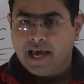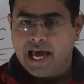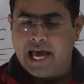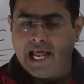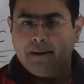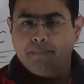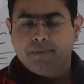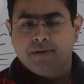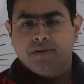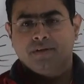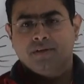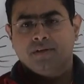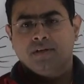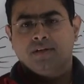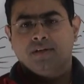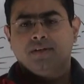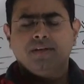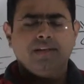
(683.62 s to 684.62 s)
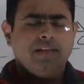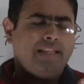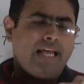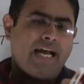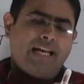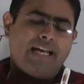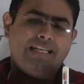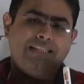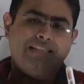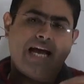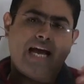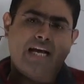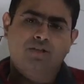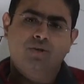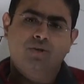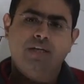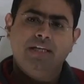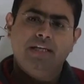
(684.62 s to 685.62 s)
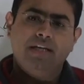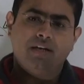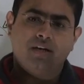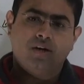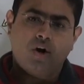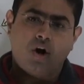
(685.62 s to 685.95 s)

helped that has actually